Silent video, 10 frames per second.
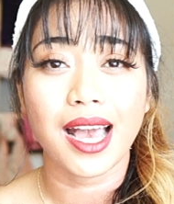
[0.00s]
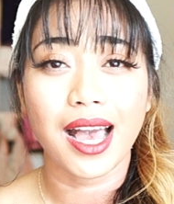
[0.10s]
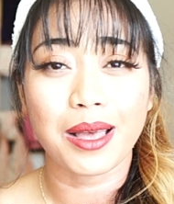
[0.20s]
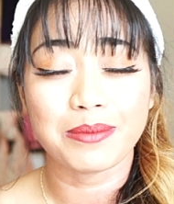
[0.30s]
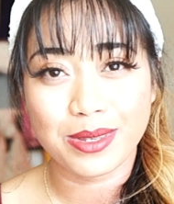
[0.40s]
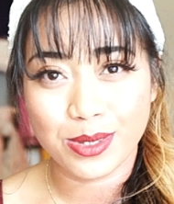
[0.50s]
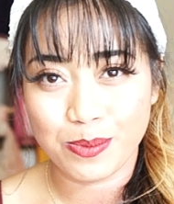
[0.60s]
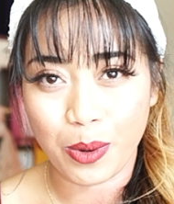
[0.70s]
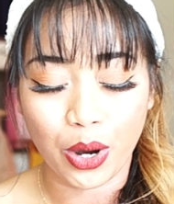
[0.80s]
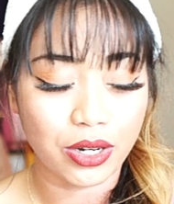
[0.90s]
um,
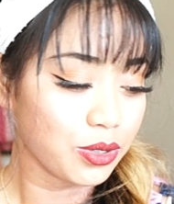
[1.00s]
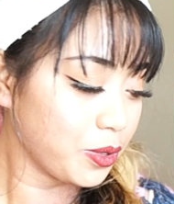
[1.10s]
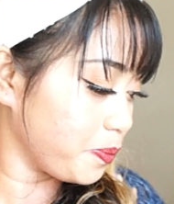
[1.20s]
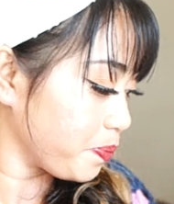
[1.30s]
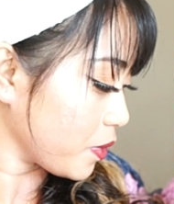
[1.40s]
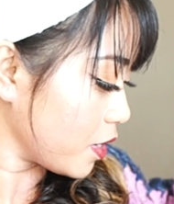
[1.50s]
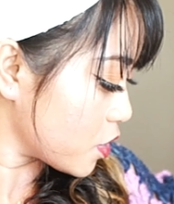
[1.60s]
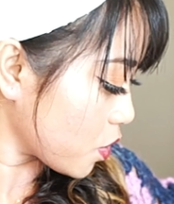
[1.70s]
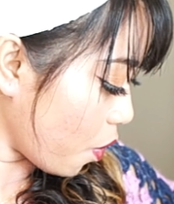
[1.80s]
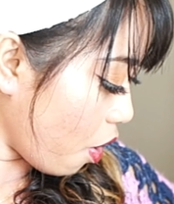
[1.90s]

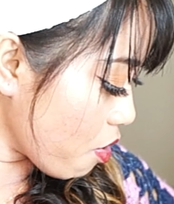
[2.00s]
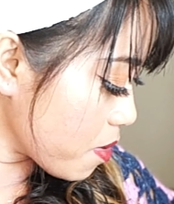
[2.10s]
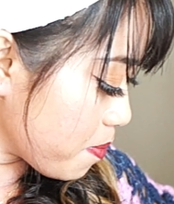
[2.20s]
So I